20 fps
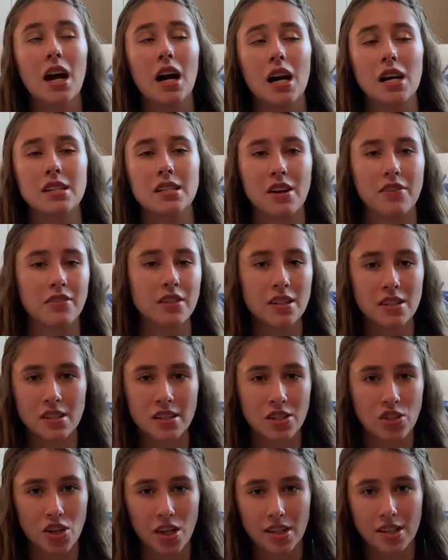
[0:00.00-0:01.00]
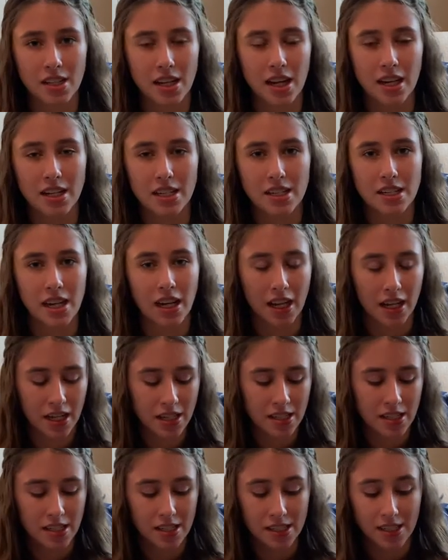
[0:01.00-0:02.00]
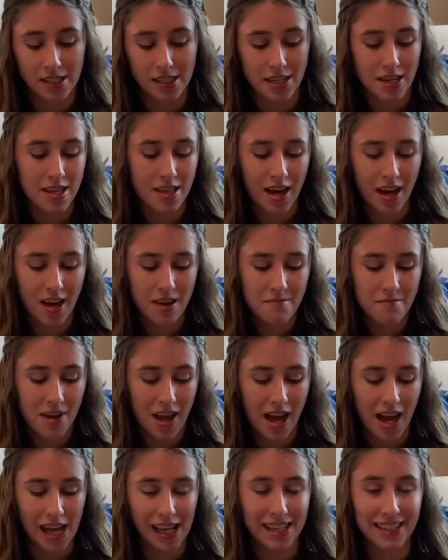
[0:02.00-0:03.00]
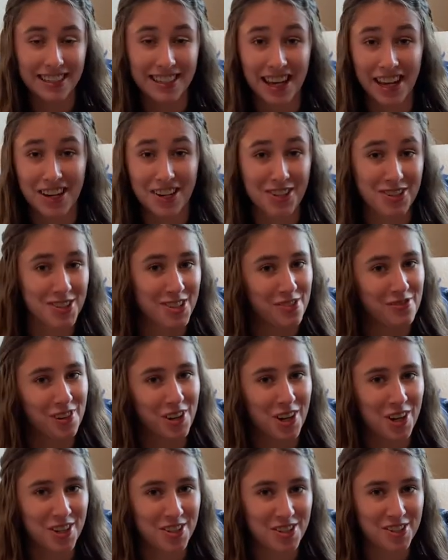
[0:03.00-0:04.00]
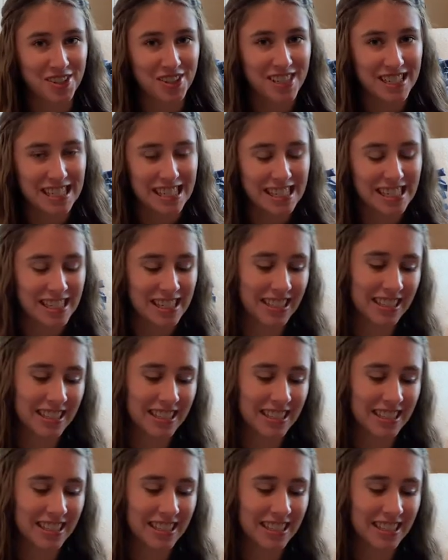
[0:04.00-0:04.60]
I definitely suggest getting tickets to see them and getting yourself a concert tee.